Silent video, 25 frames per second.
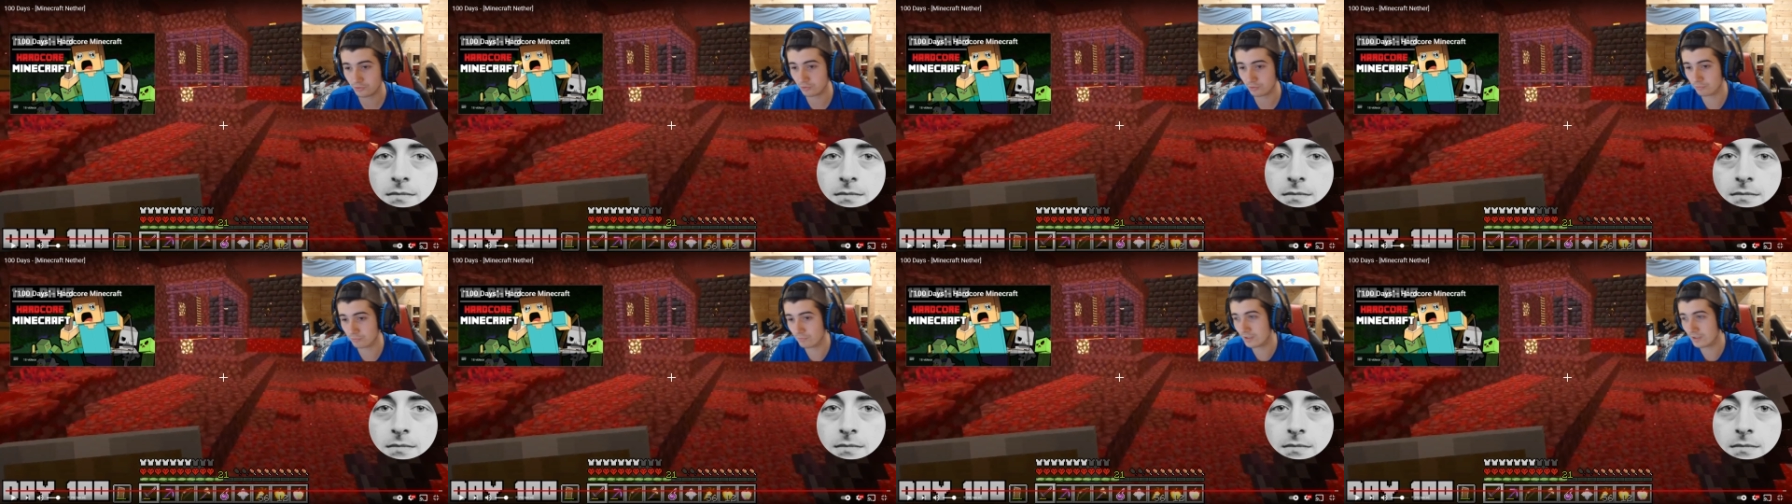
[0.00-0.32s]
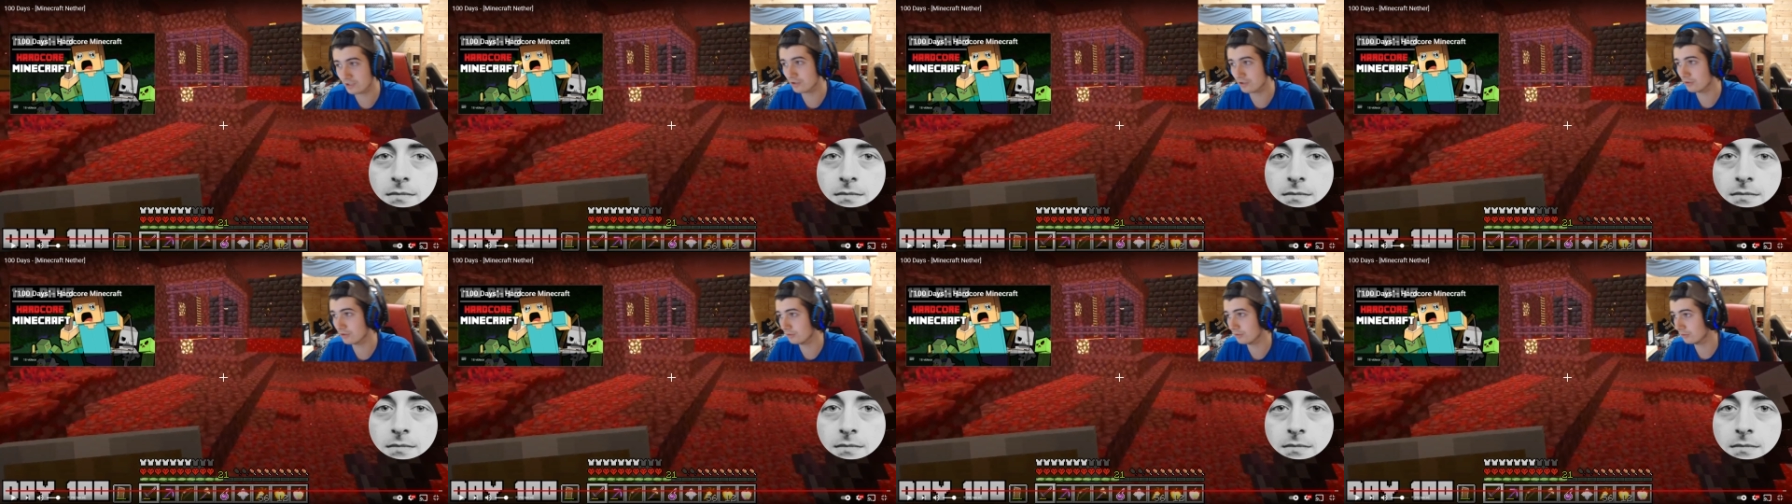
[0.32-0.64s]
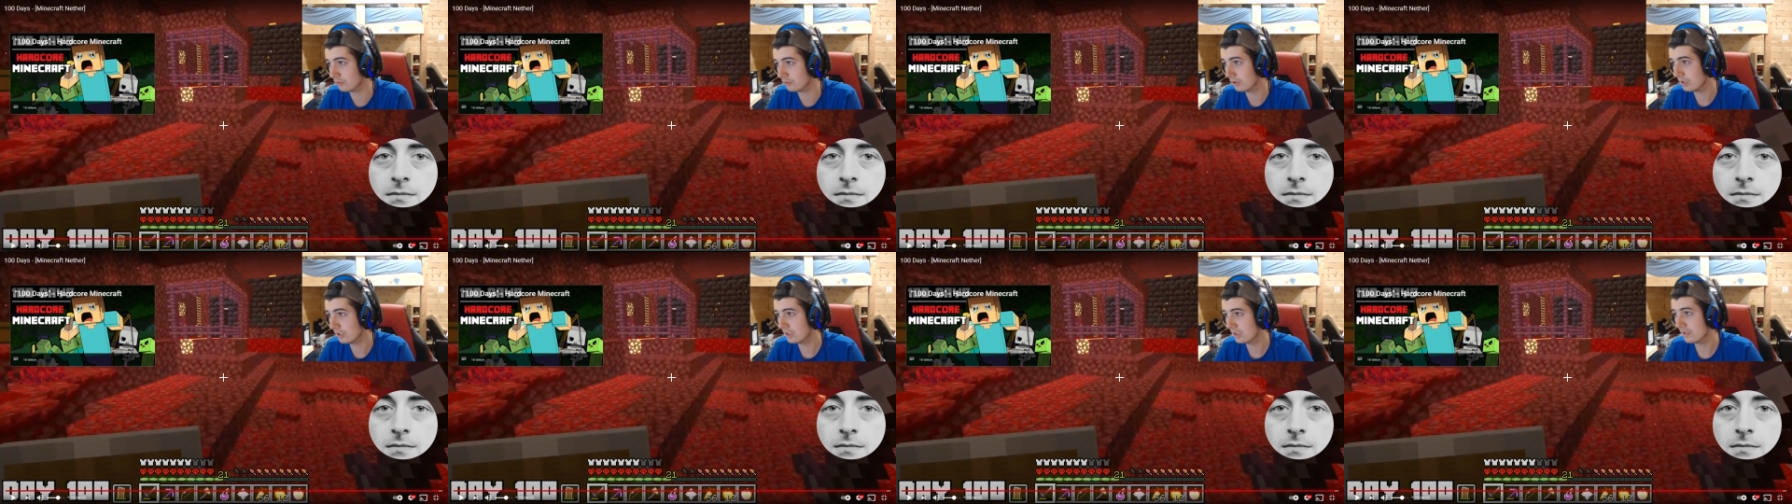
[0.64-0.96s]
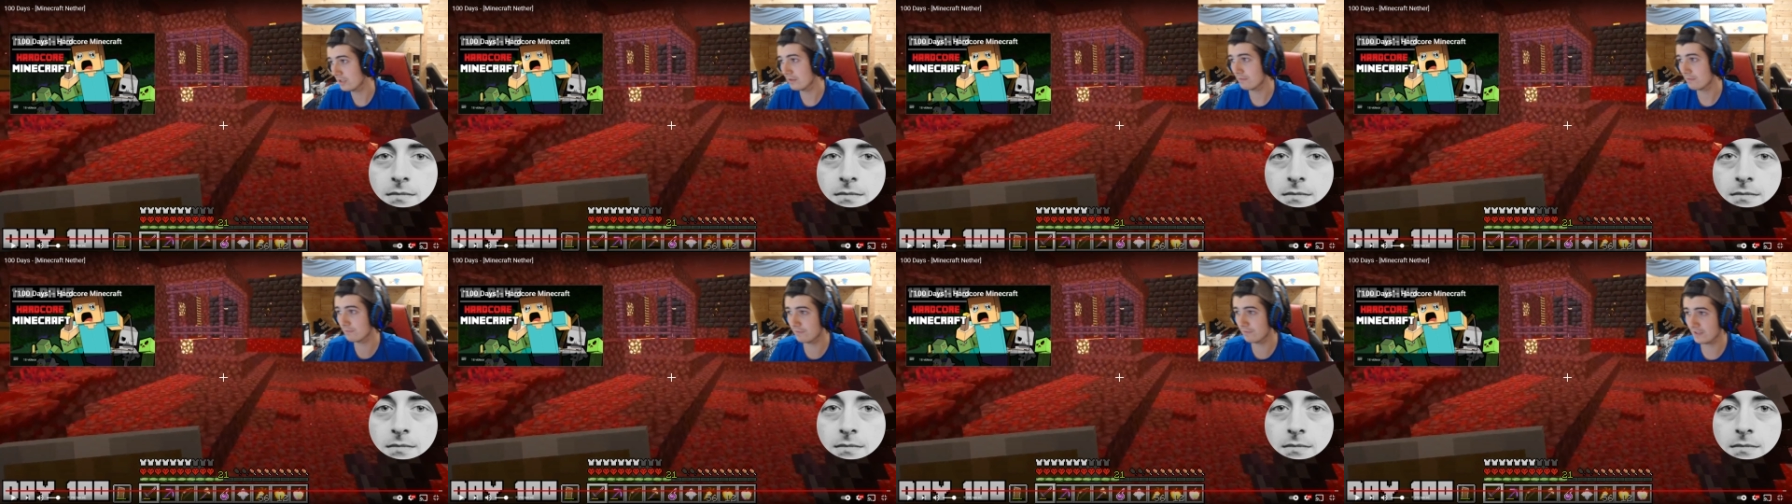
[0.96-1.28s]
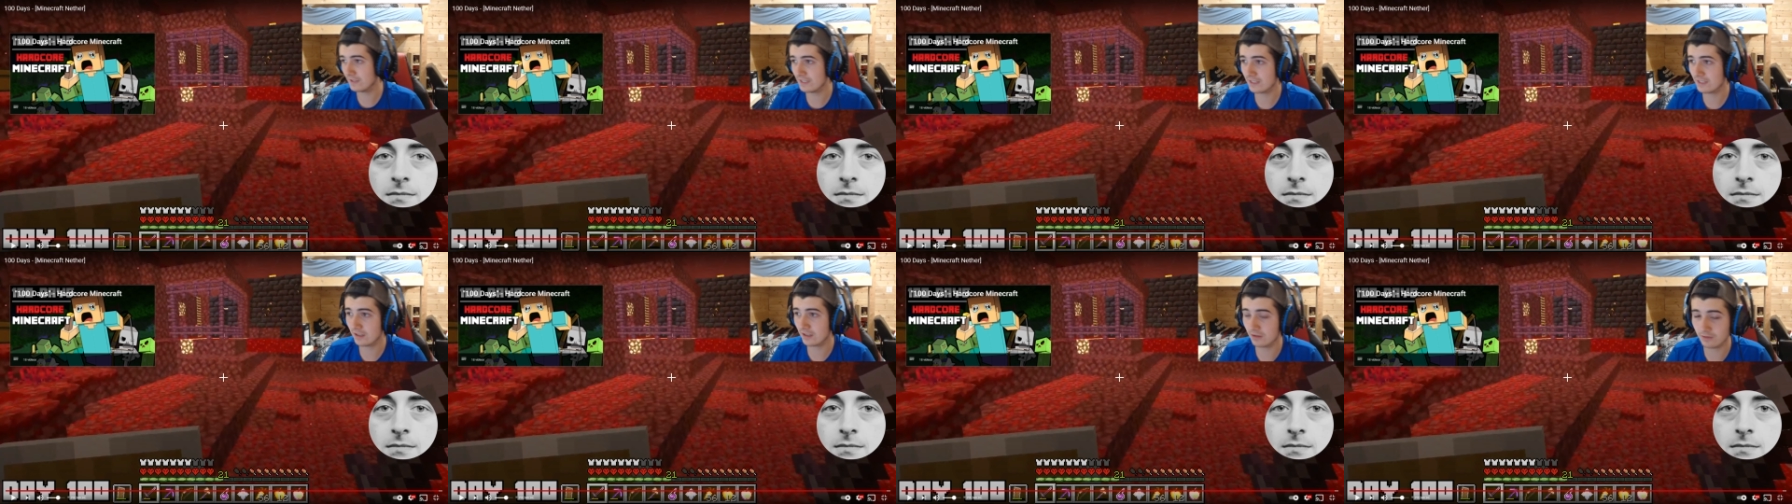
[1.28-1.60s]
original
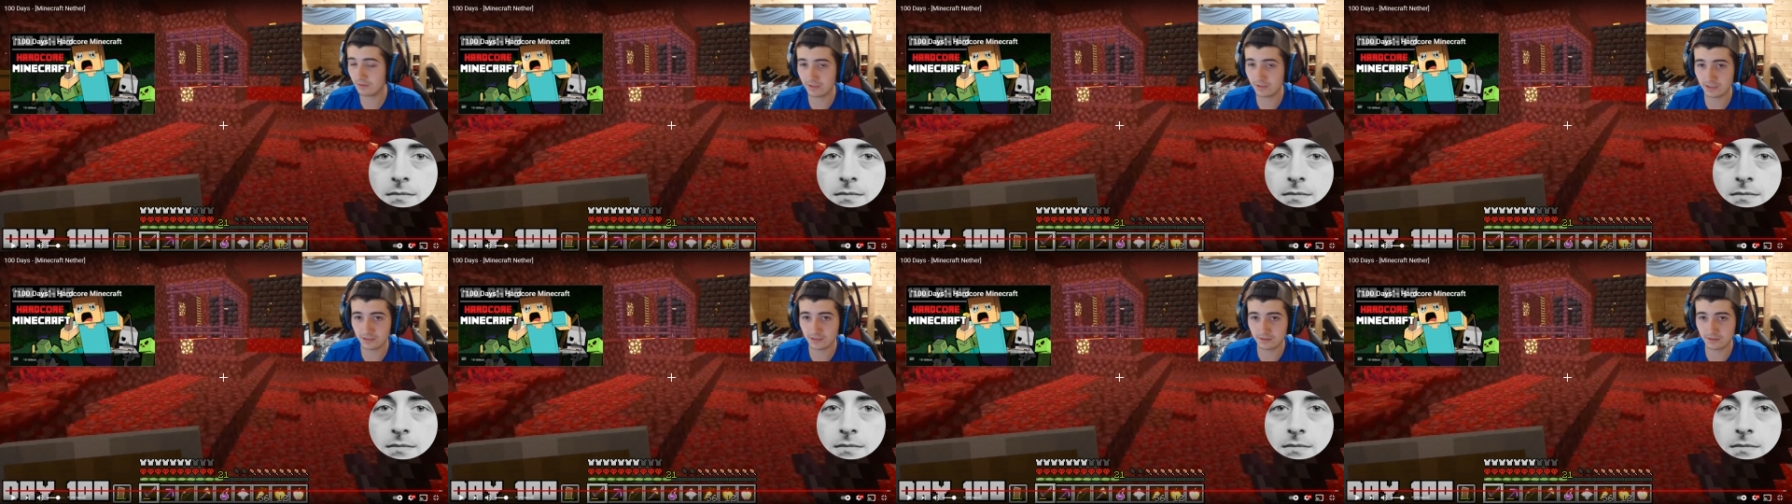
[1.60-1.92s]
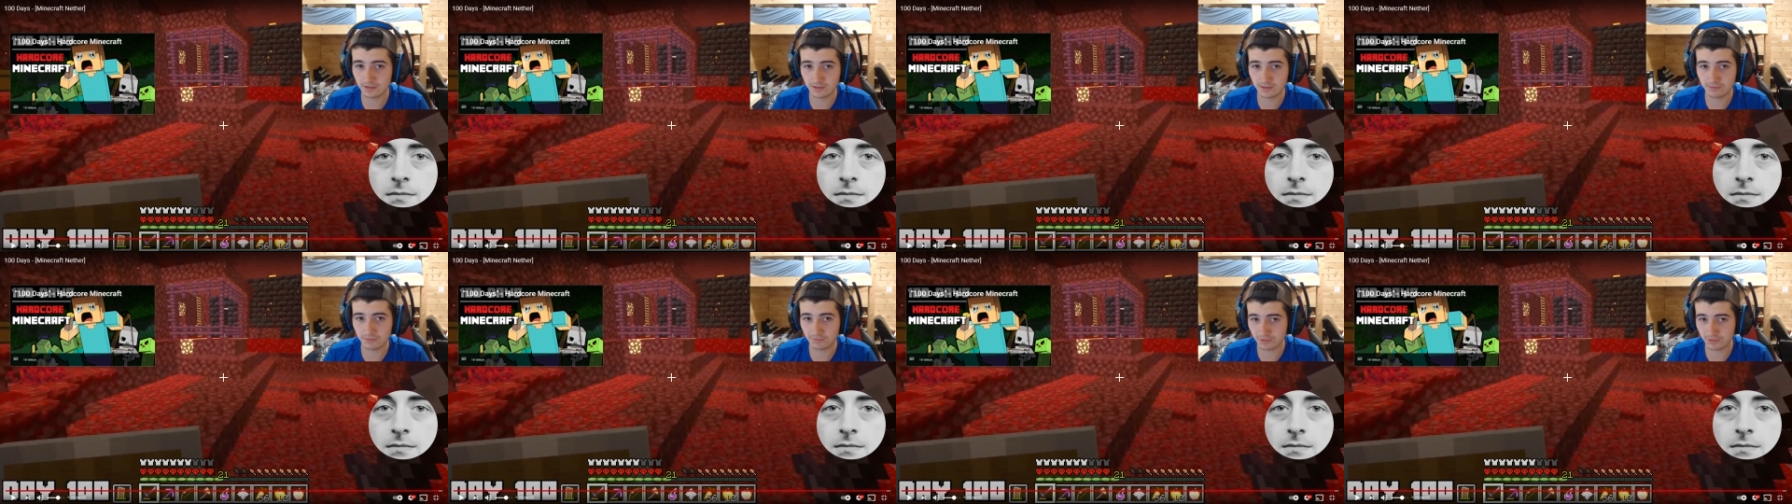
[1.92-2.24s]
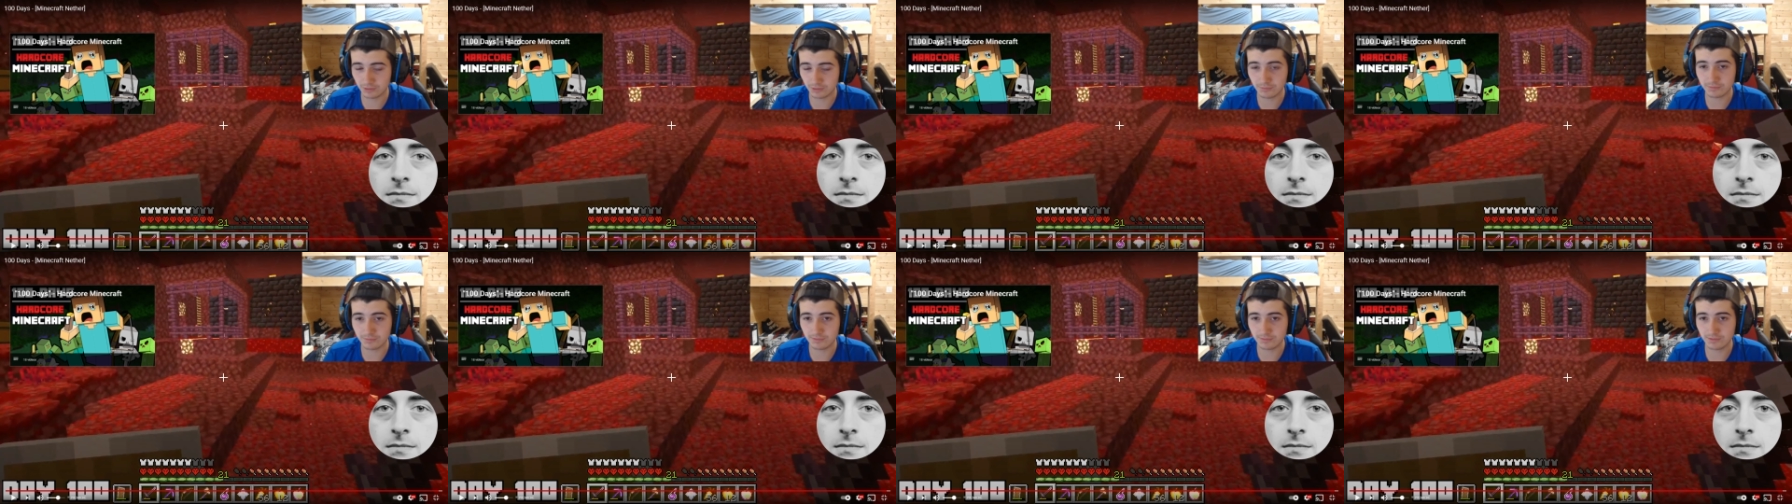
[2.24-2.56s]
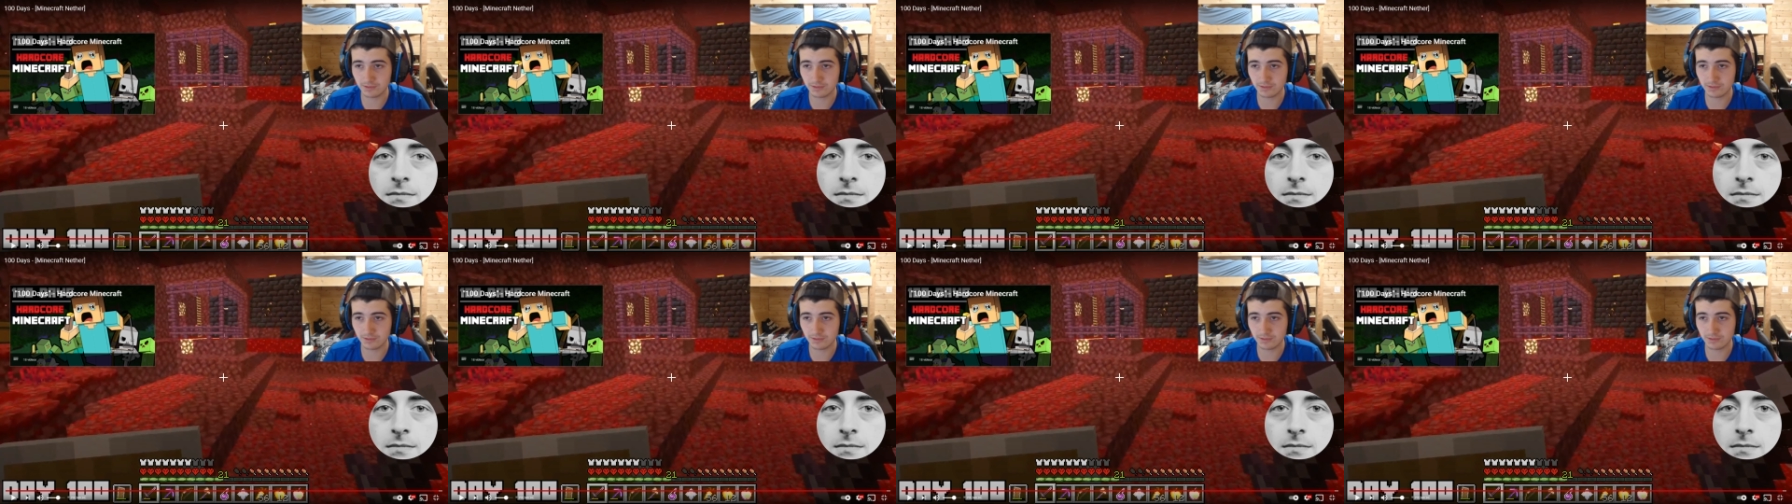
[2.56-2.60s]
video if you,